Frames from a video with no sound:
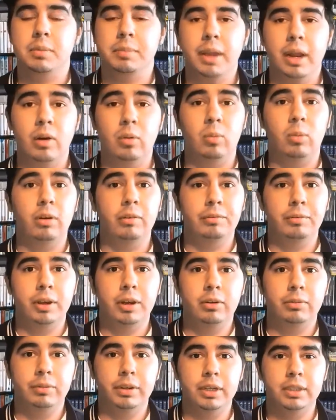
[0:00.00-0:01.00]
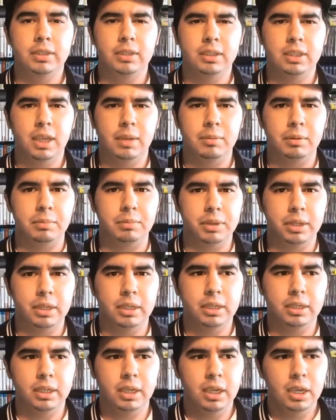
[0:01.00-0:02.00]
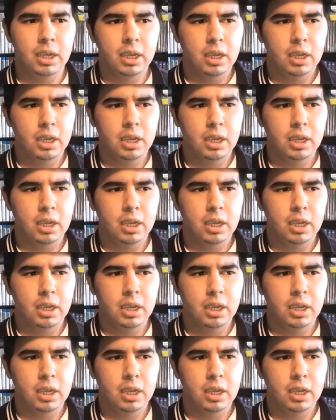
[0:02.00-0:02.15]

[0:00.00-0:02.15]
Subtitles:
No matter what Final Fantasy game you're playing,